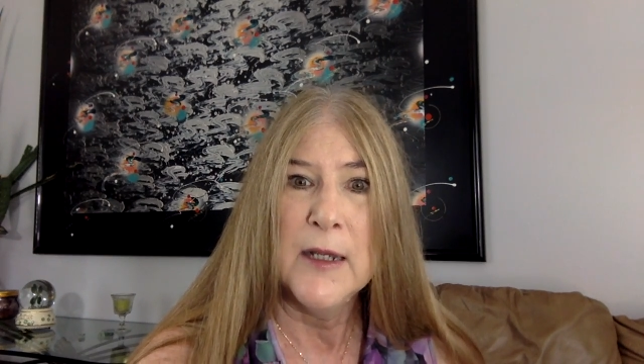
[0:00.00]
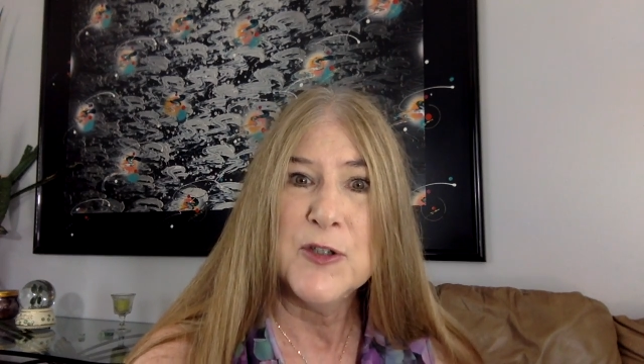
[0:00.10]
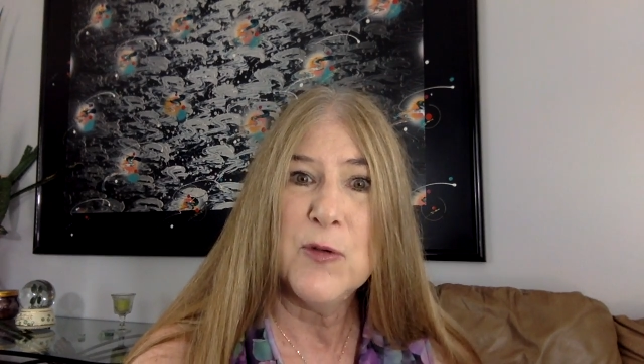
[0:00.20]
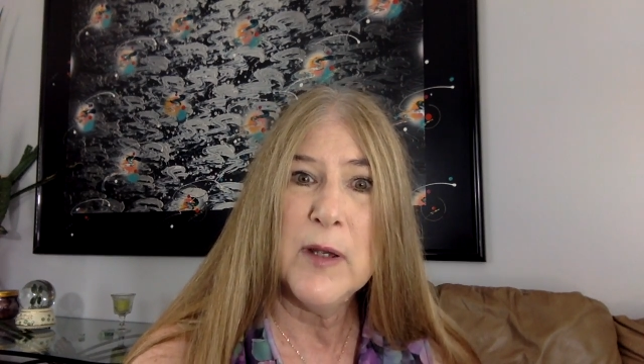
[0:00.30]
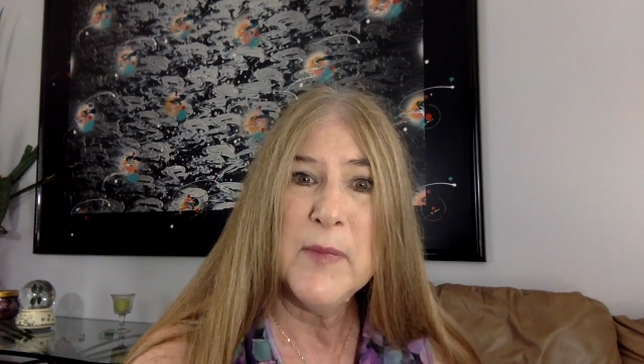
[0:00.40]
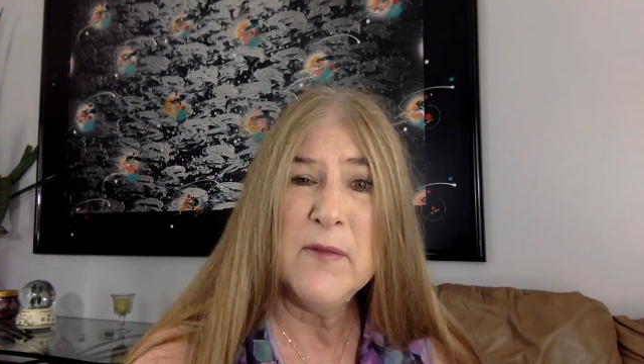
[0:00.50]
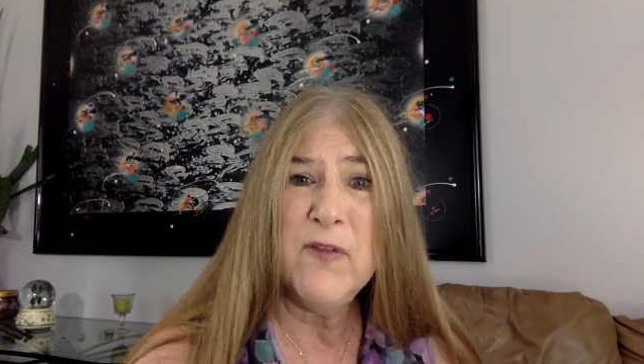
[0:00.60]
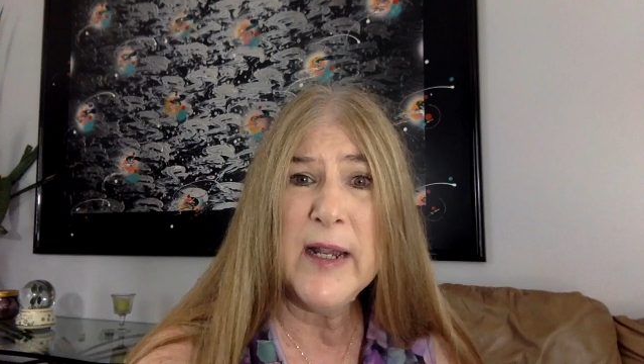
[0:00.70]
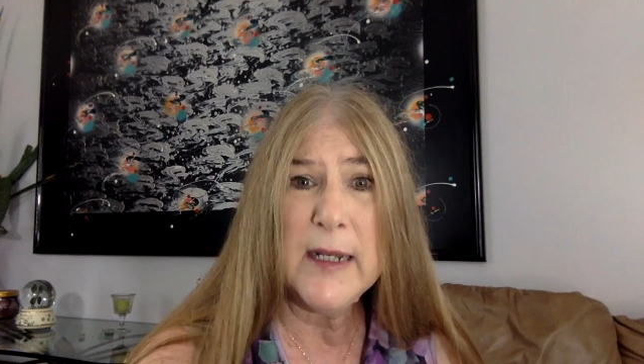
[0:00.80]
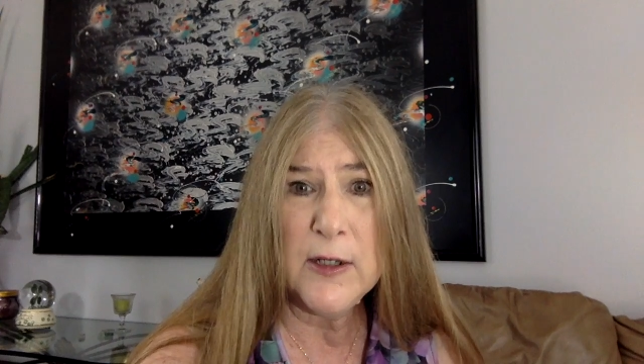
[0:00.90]
So I'm
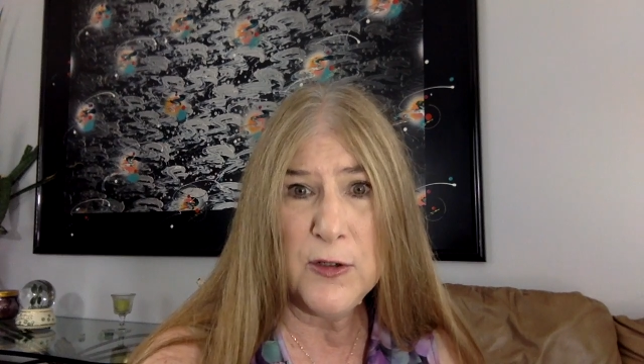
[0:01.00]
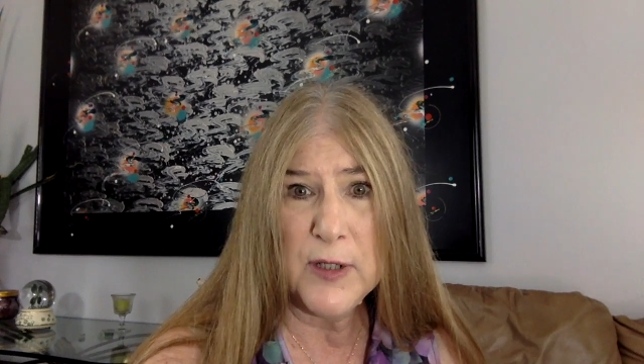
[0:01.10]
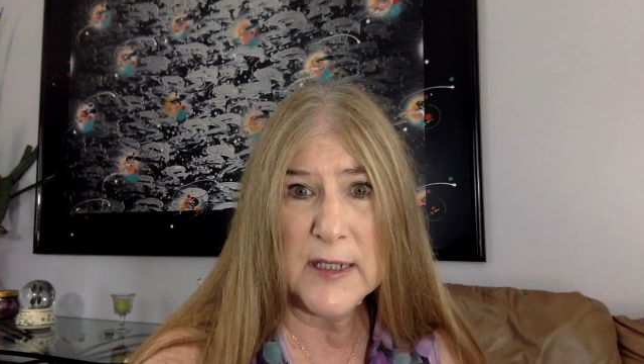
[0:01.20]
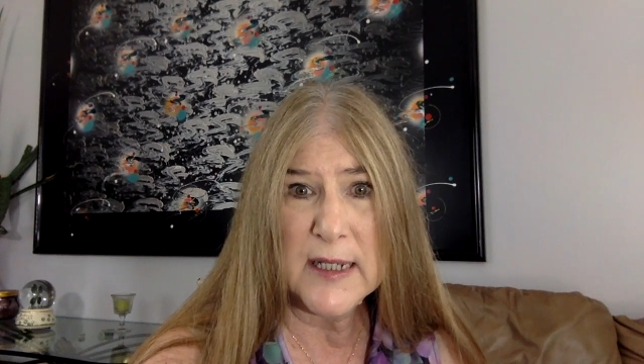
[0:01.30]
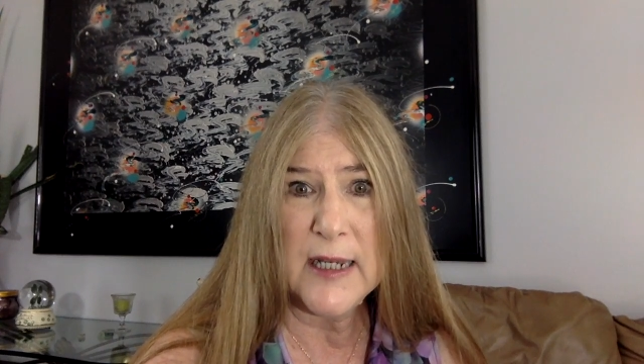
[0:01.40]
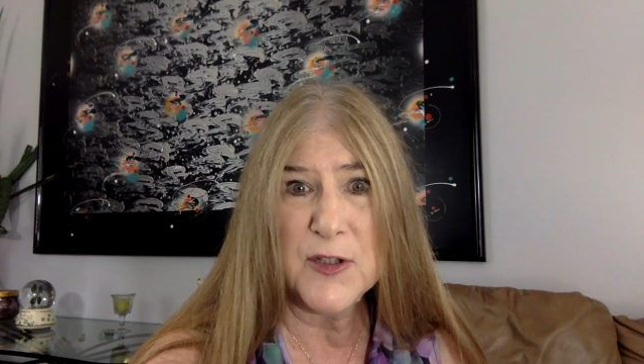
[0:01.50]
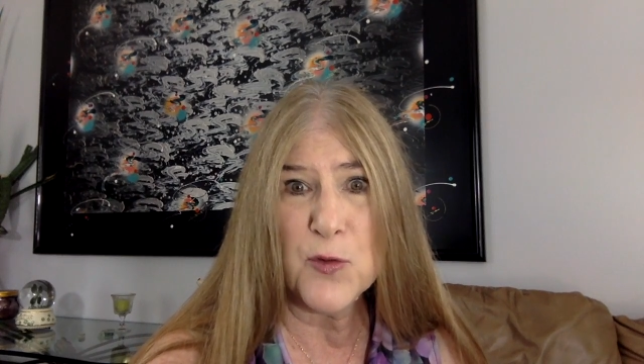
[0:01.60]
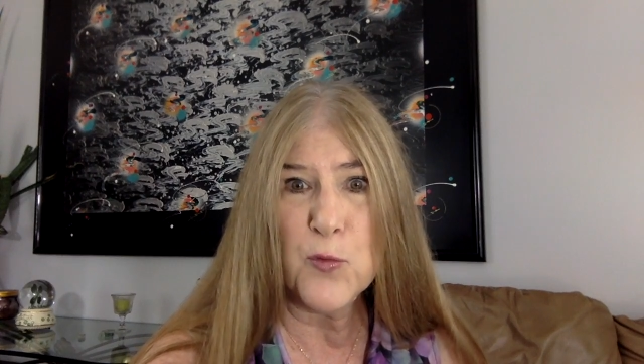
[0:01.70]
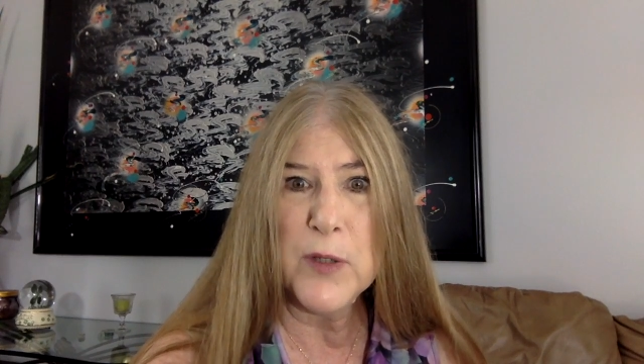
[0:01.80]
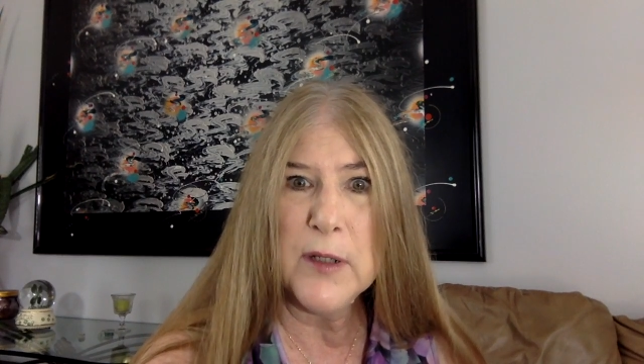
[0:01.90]
inviting you today
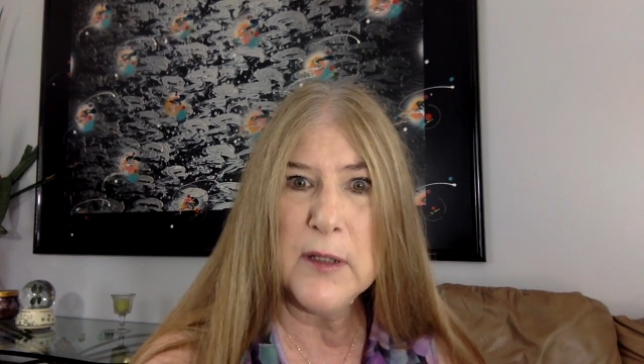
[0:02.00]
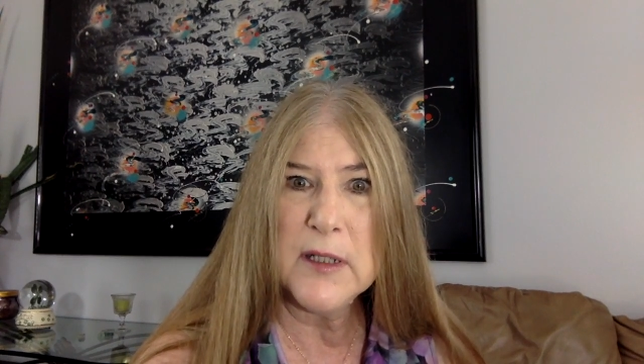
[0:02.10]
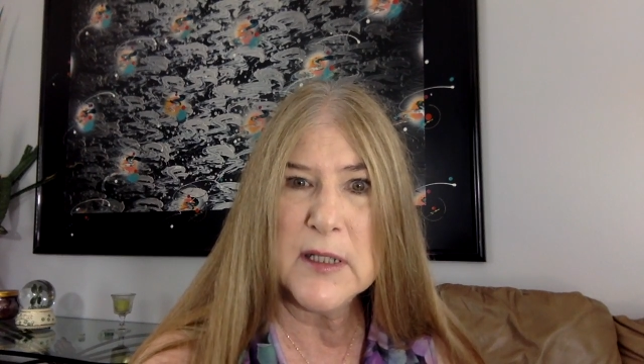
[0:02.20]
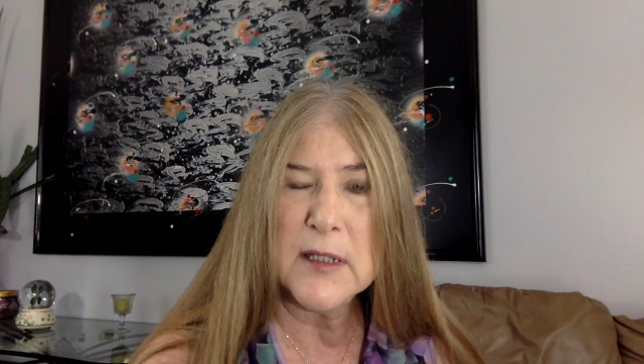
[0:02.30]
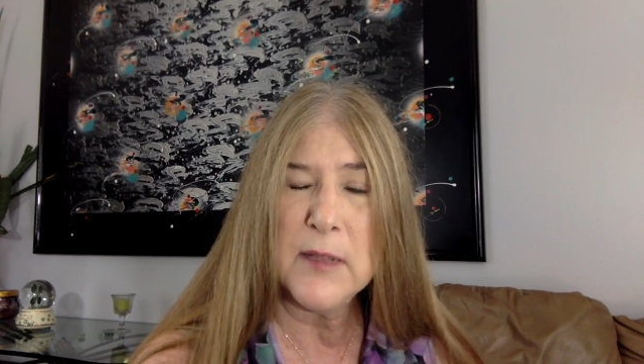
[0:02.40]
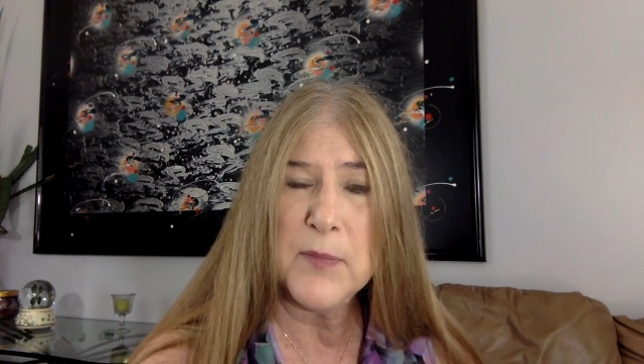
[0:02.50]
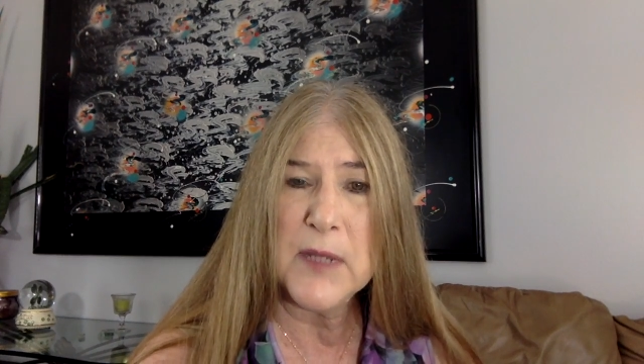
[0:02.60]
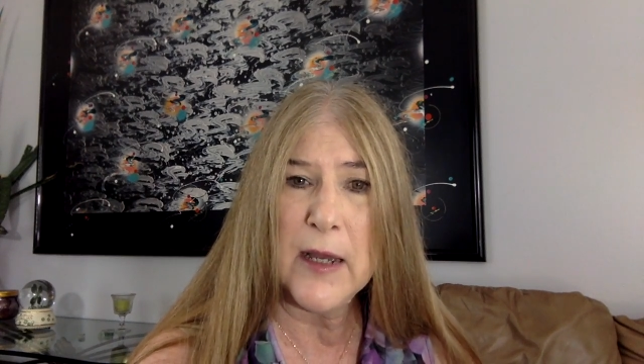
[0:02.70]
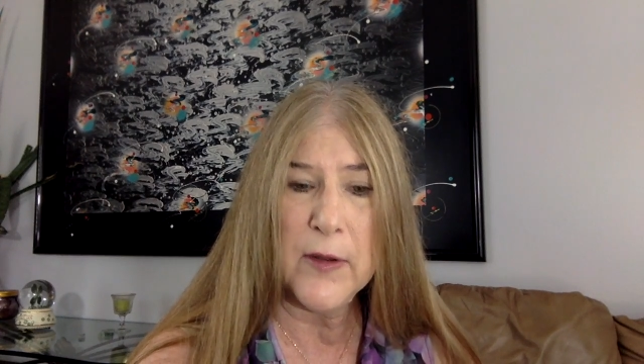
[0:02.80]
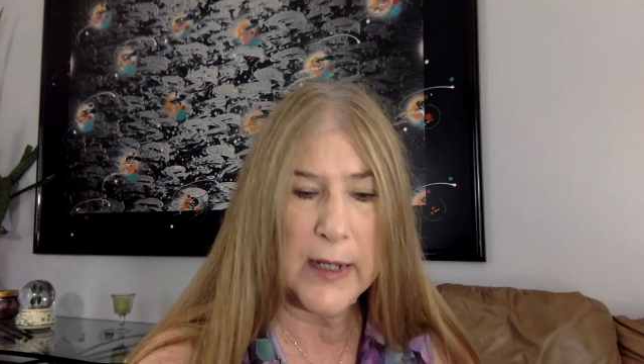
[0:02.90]
to really step
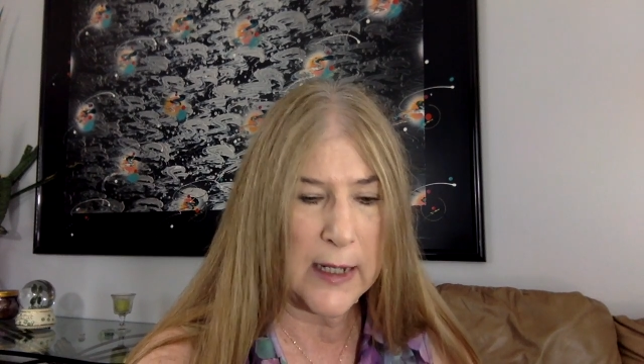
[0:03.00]
down